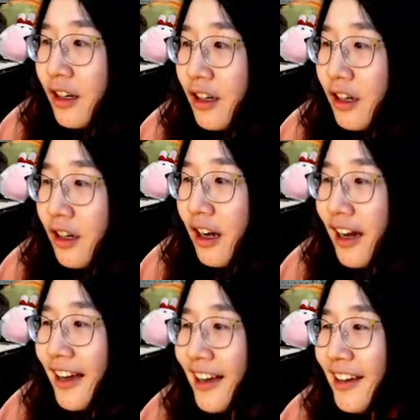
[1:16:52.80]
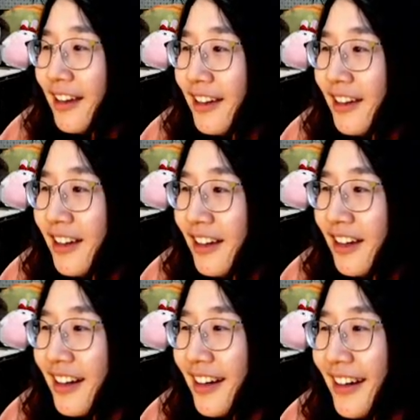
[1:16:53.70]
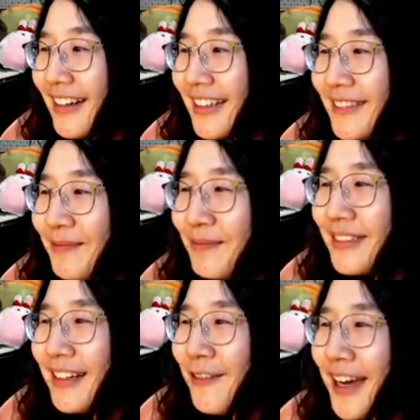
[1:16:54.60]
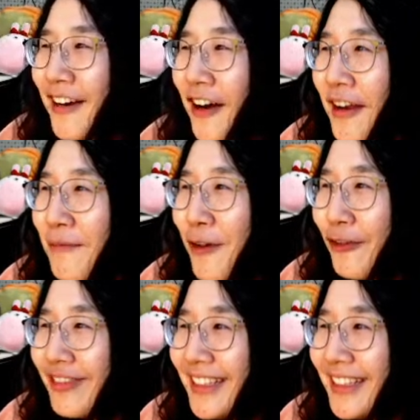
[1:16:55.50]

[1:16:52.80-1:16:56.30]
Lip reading: Ah! Oh my god, I moved this.